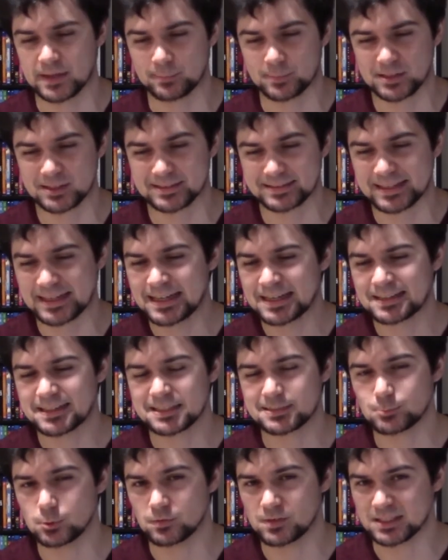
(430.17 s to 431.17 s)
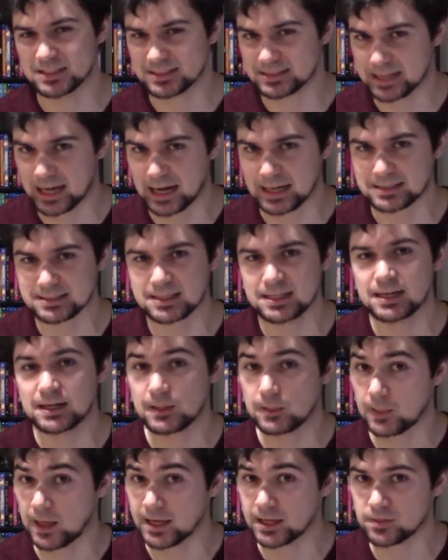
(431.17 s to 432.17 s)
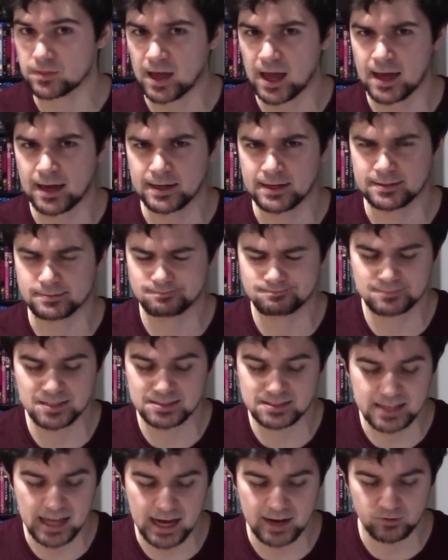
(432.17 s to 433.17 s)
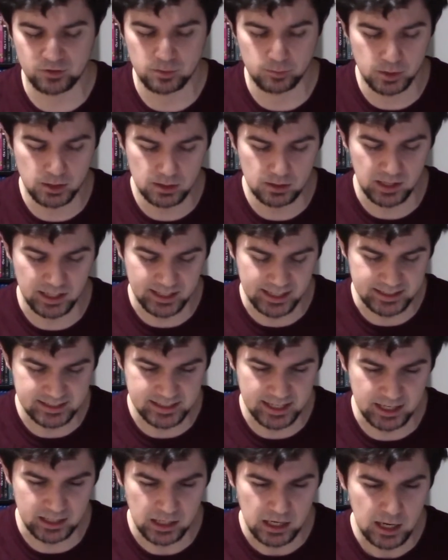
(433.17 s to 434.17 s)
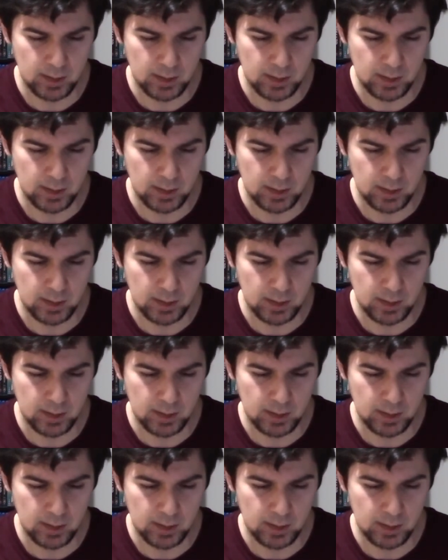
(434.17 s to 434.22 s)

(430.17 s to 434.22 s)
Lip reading: because this movie is not like that, and it doesn't have to be, like I said,